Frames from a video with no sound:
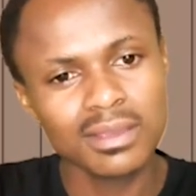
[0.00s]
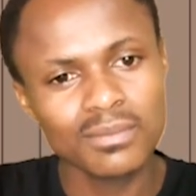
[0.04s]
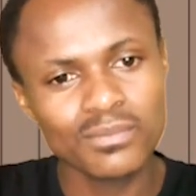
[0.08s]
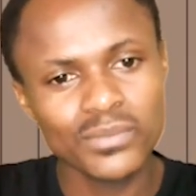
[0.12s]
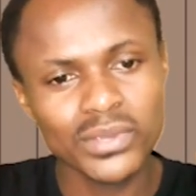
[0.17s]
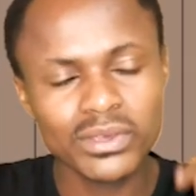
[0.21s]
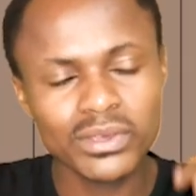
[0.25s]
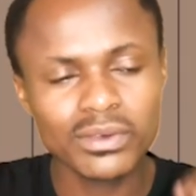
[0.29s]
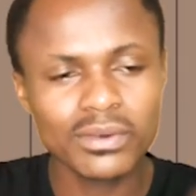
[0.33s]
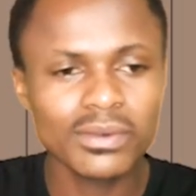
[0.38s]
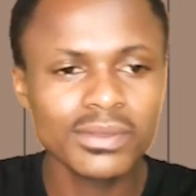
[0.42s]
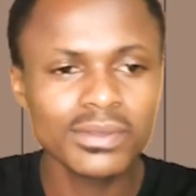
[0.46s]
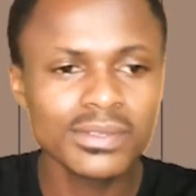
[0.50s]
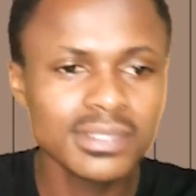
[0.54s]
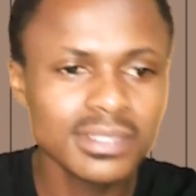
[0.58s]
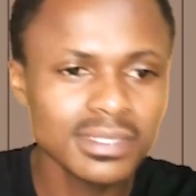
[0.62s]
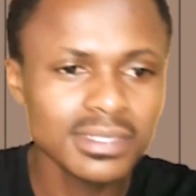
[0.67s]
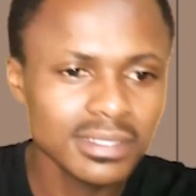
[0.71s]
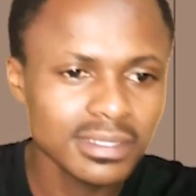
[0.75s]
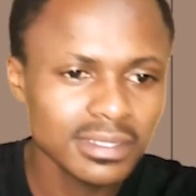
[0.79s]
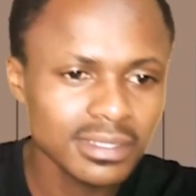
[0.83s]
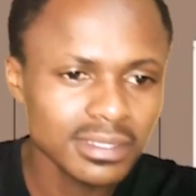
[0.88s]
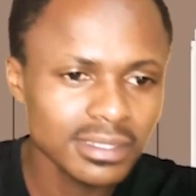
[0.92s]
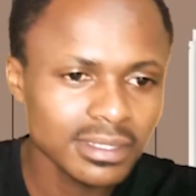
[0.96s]

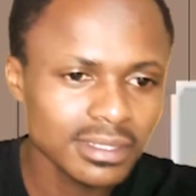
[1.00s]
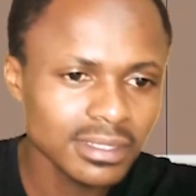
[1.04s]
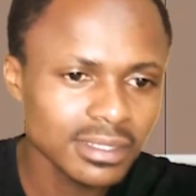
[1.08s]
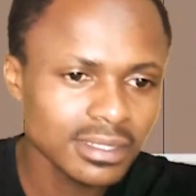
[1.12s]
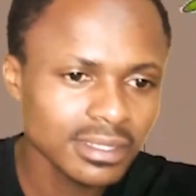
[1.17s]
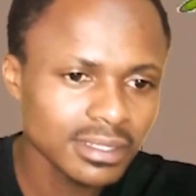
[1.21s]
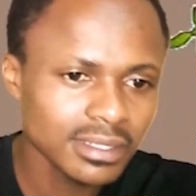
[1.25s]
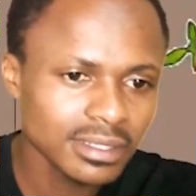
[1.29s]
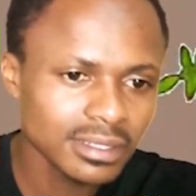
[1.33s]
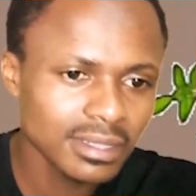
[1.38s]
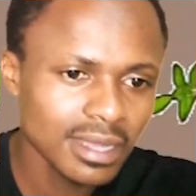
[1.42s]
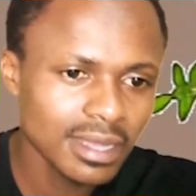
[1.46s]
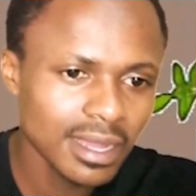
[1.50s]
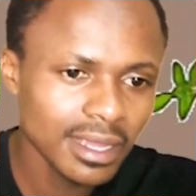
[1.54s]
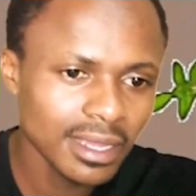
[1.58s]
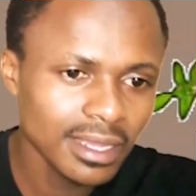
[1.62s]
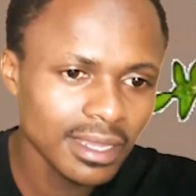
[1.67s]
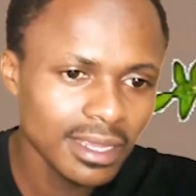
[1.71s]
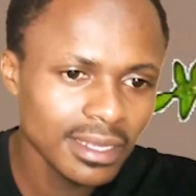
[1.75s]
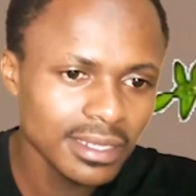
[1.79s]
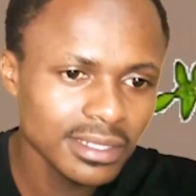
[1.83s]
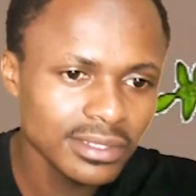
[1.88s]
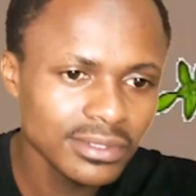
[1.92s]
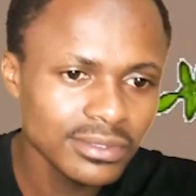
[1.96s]
because
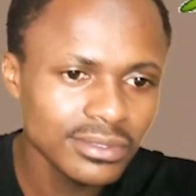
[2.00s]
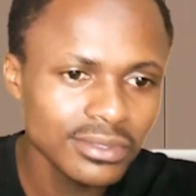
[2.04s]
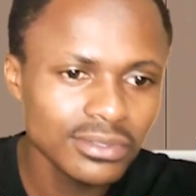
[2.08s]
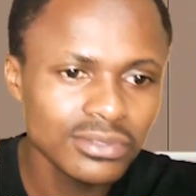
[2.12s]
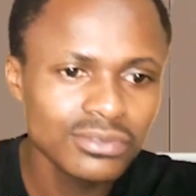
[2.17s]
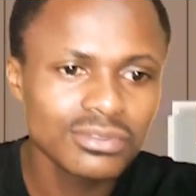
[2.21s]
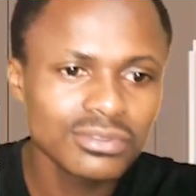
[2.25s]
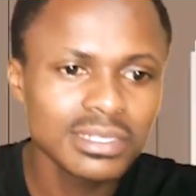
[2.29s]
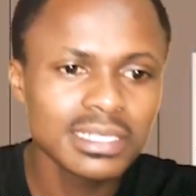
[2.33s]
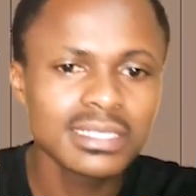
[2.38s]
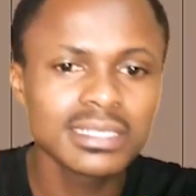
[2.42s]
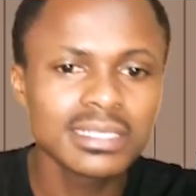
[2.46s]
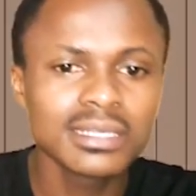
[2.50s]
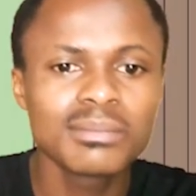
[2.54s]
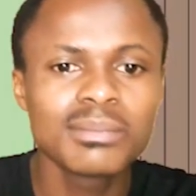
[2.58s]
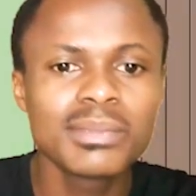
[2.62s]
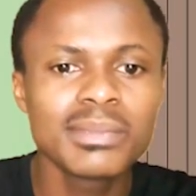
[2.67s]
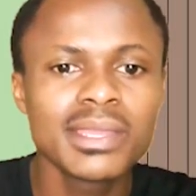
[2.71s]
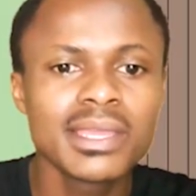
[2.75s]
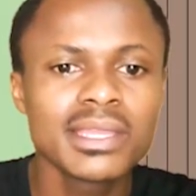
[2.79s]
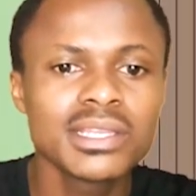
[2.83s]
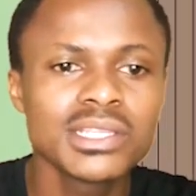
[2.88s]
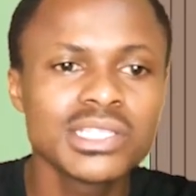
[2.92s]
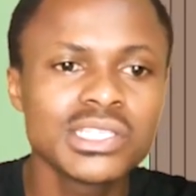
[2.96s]
ArchiCAD is not treating
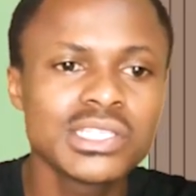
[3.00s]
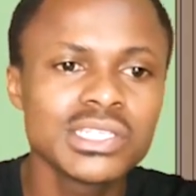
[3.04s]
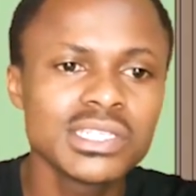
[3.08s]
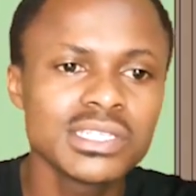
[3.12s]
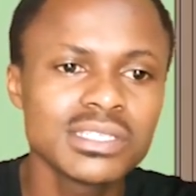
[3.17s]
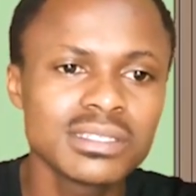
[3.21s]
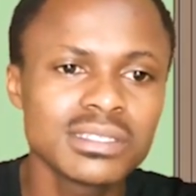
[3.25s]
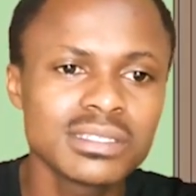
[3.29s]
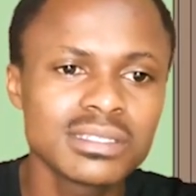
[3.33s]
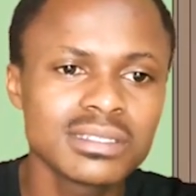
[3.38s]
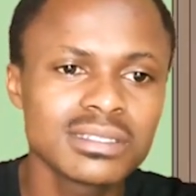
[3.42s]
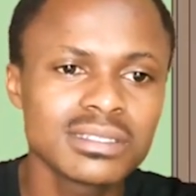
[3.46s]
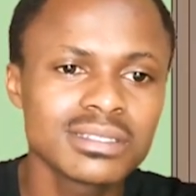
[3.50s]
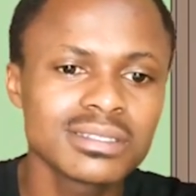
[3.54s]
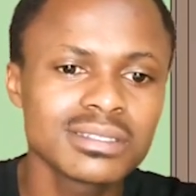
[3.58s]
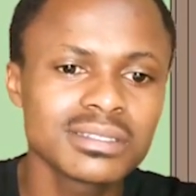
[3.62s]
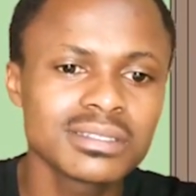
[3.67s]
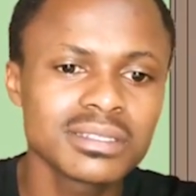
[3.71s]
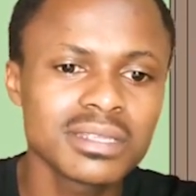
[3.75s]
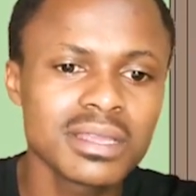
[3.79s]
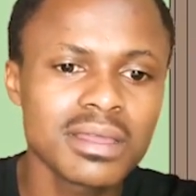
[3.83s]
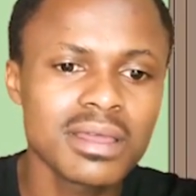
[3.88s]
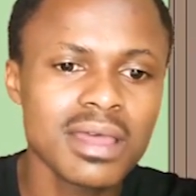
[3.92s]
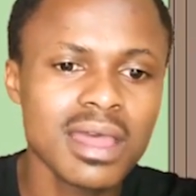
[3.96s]
PNGs
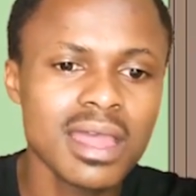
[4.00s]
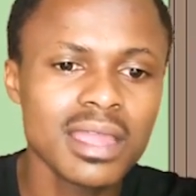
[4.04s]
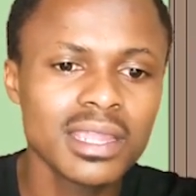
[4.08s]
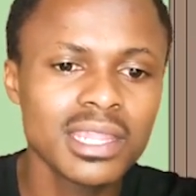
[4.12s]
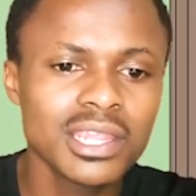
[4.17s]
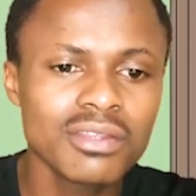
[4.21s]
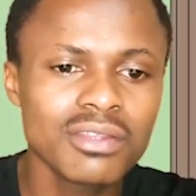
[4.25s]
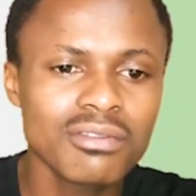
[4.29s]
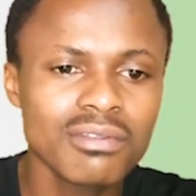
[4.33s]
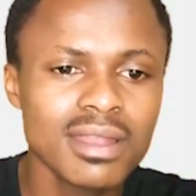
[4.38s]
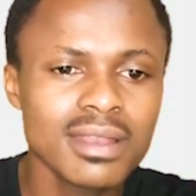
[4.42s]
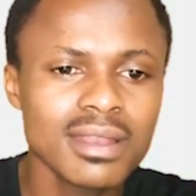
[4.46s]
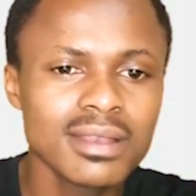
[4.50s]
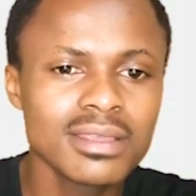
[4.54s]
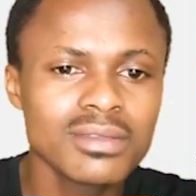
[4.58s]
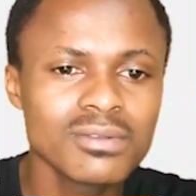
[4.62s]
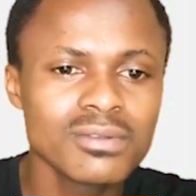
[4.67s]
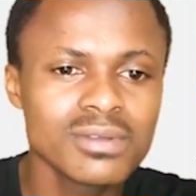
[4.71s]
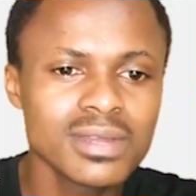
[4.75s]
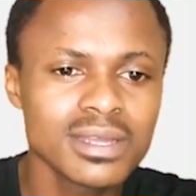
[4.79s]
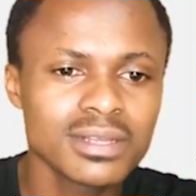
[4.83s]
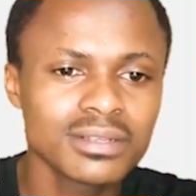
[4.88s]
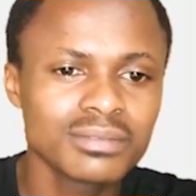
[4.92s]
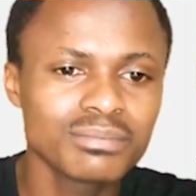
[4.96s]
accurately
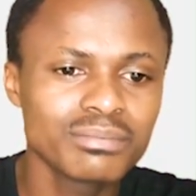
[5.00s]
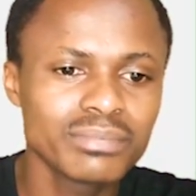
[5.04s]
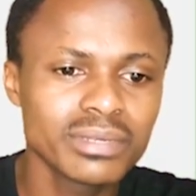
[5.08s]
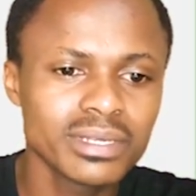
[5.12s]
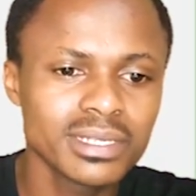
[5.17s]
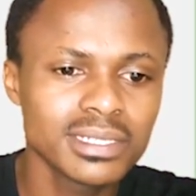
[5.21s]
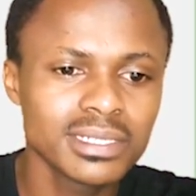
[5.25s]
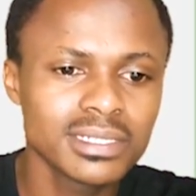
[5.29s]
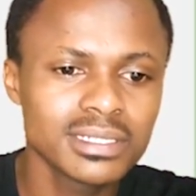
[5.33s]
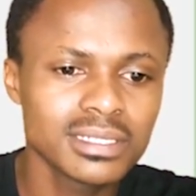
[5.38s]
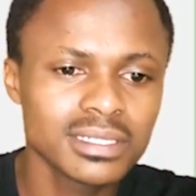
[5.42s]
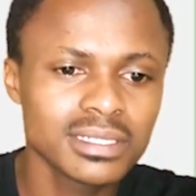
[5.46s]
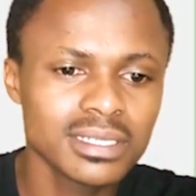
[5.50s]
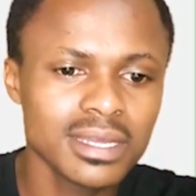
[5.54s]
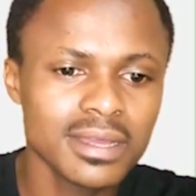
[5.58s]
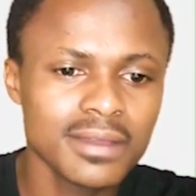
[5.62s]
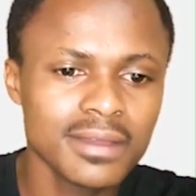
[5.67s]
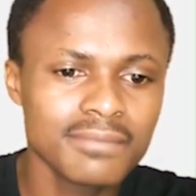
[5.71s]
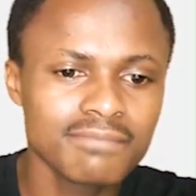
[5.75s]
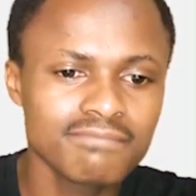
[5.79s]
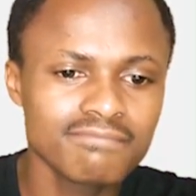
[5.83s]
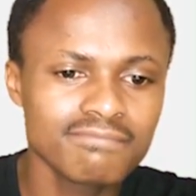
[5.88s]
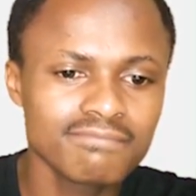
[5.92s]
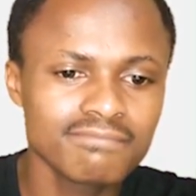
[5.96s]
well but
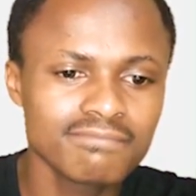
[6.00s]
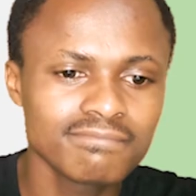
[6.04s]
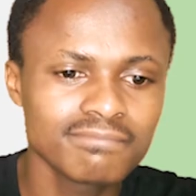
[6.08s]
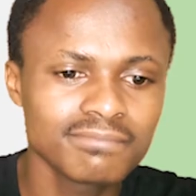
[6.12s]
um,